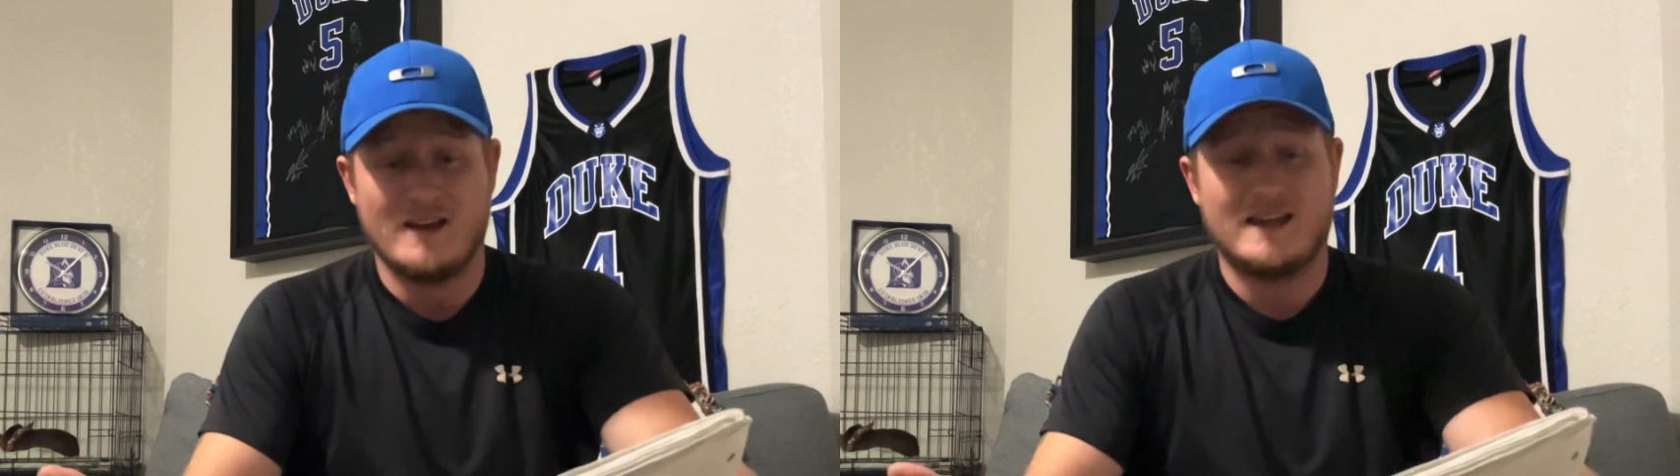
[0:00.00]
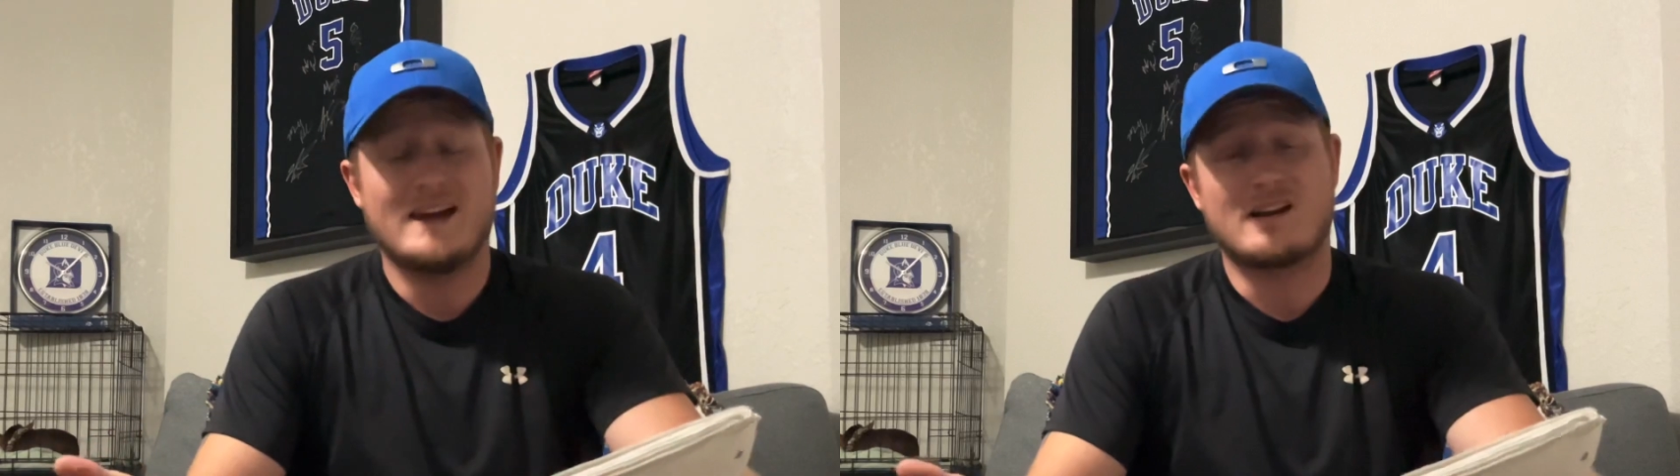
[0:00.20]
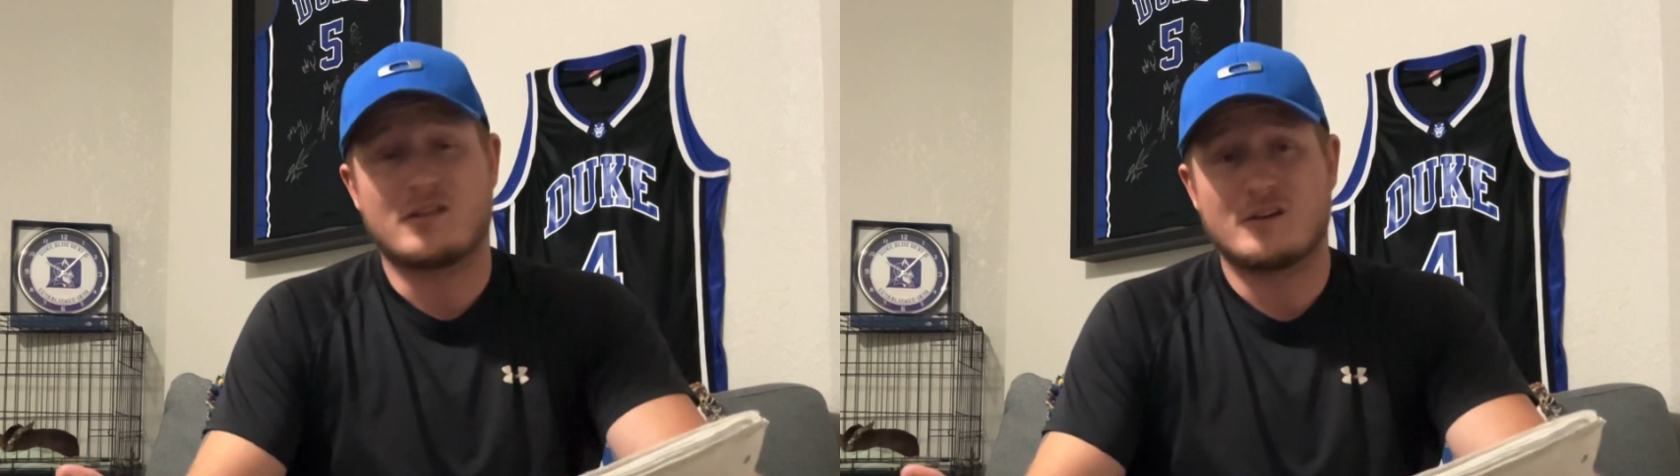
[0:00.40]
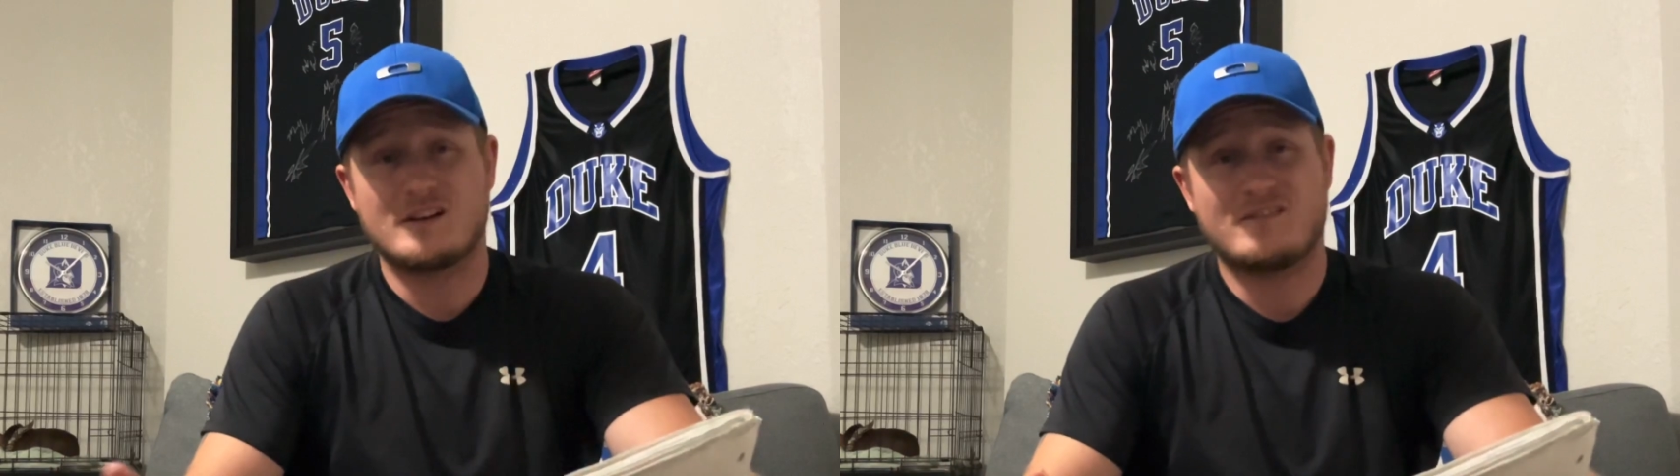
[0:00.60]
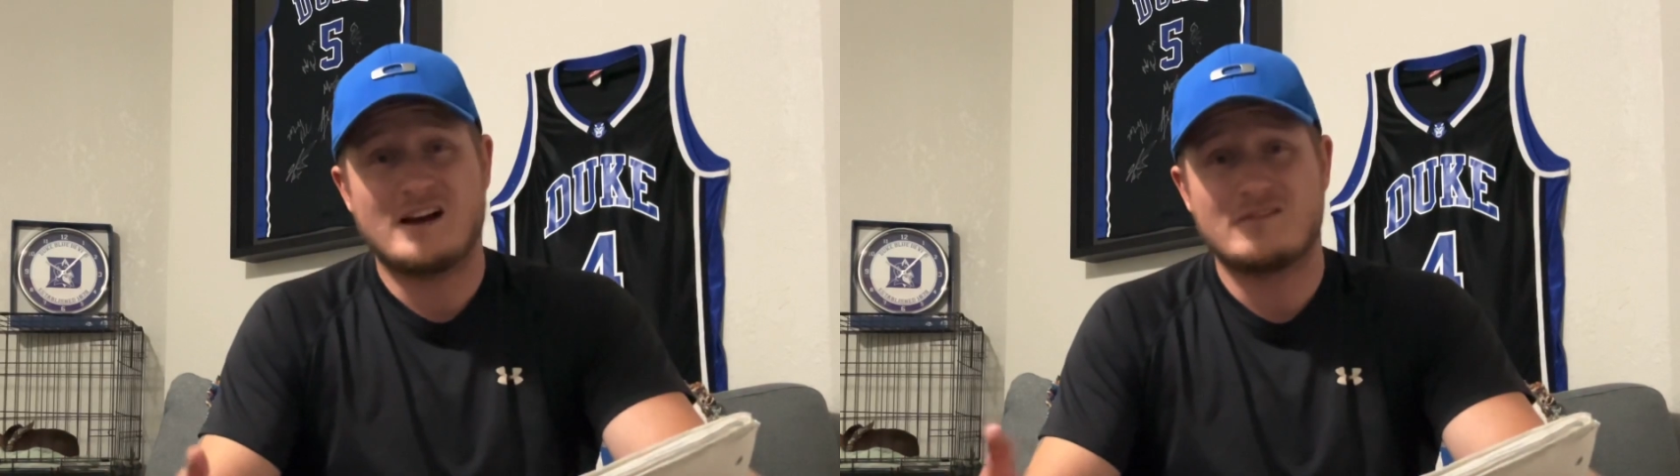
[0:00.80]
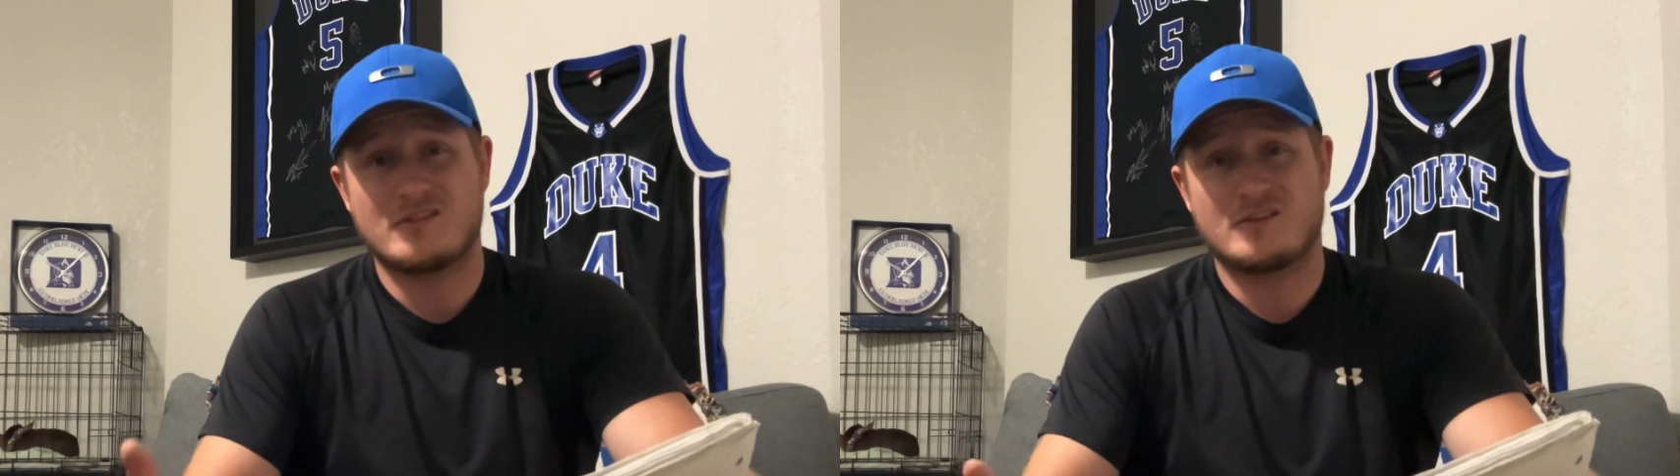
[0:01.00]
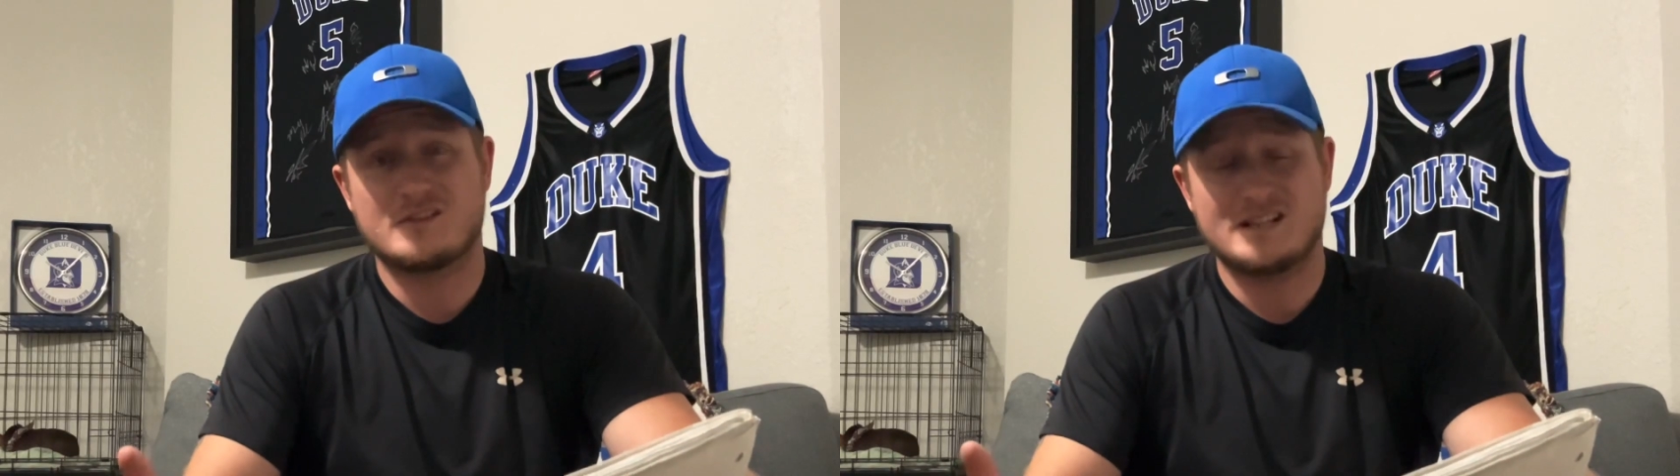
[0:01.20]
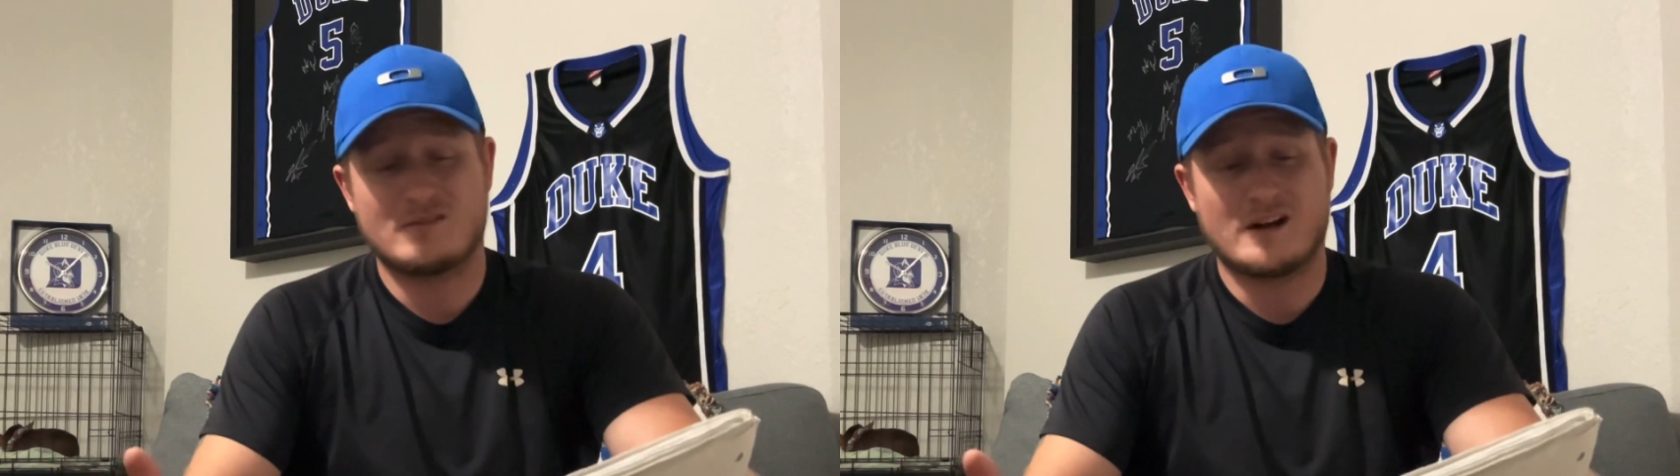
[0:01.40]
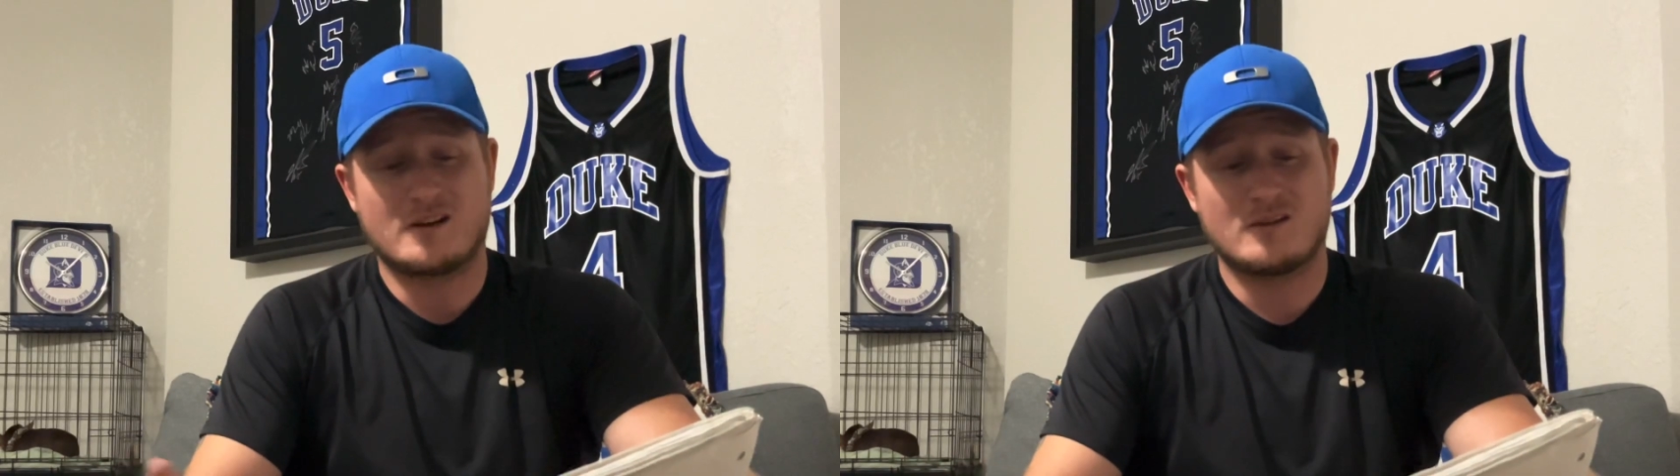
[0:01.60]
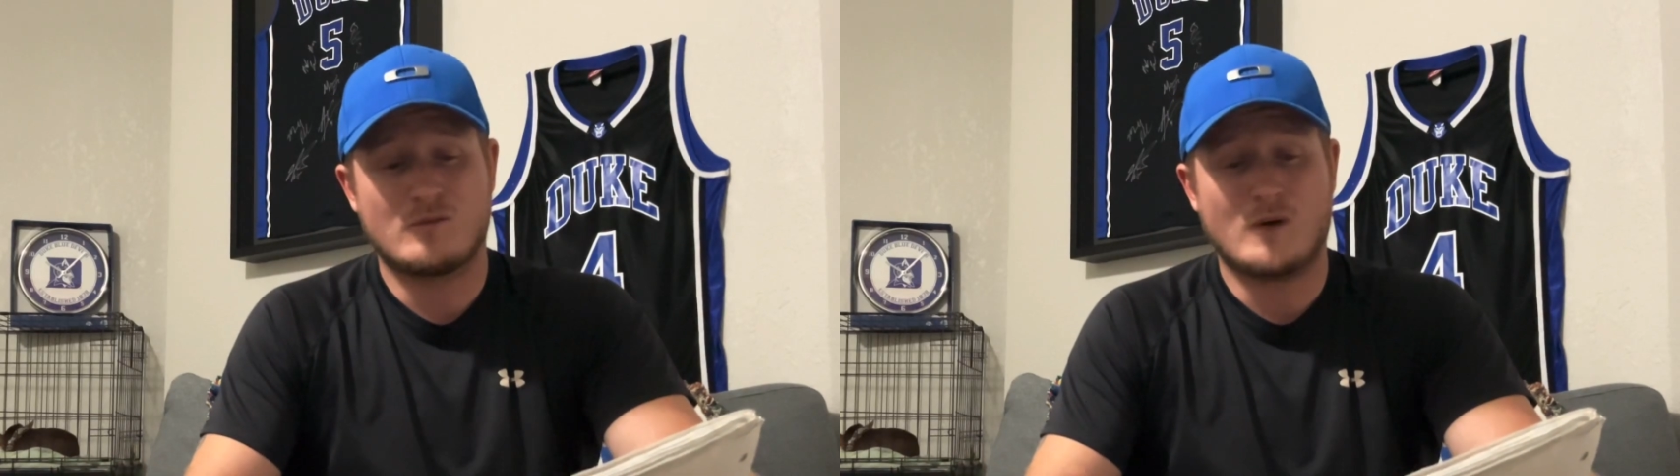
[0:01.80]
He had a 35-13
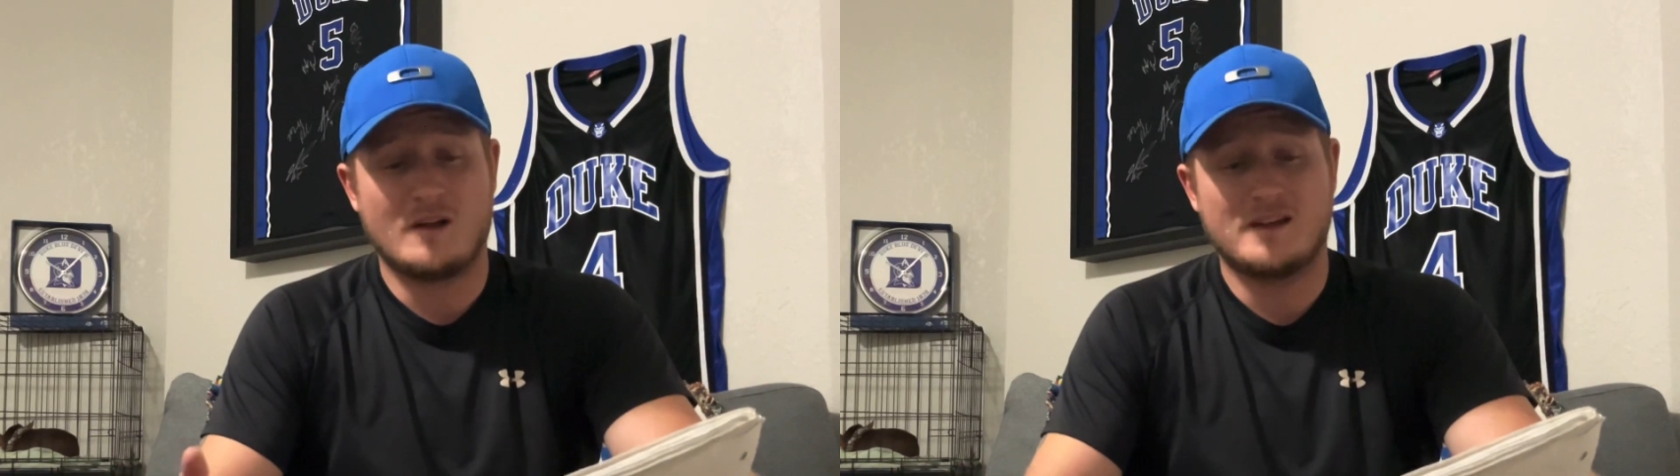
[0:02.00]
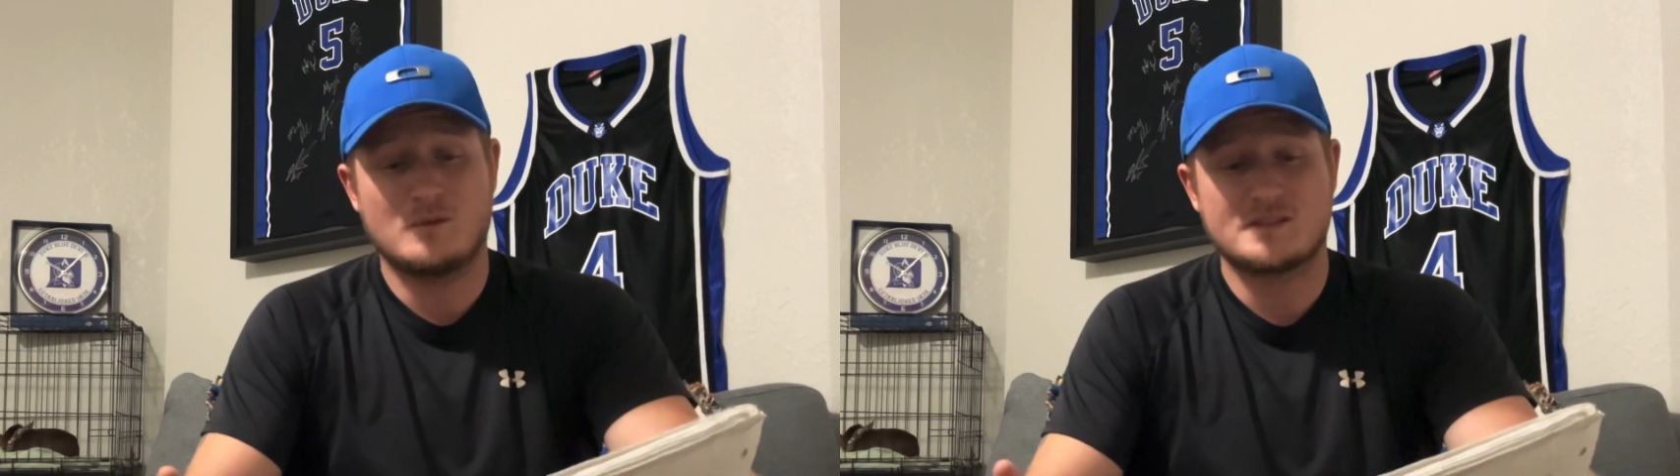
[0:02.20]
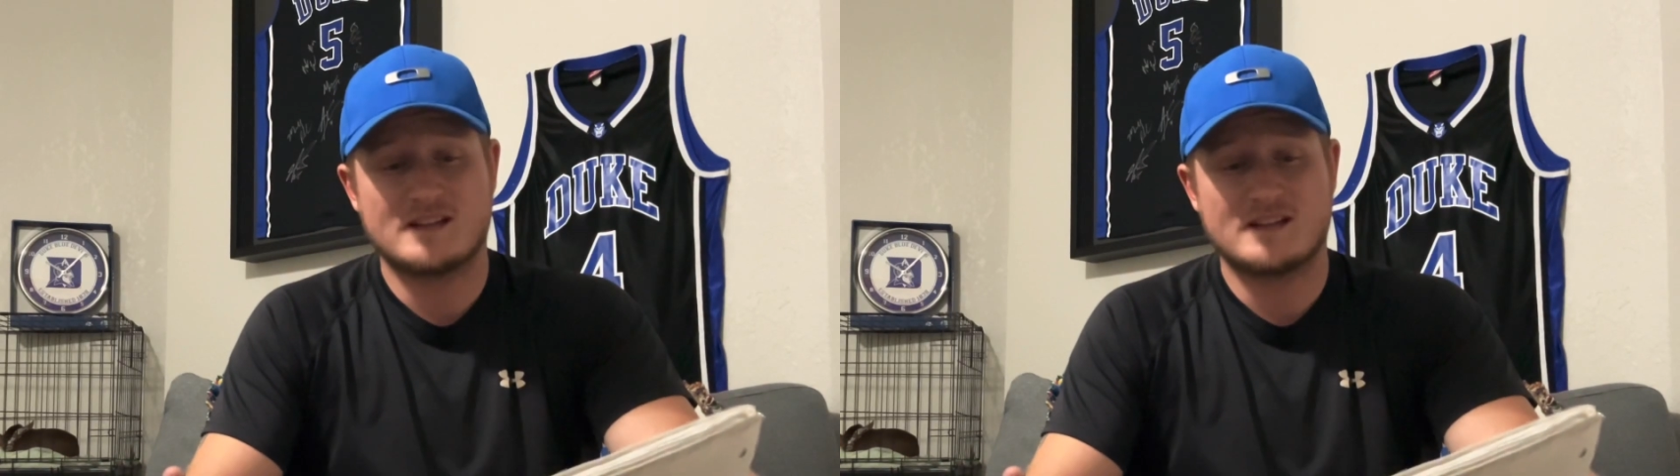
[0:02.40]
record while he was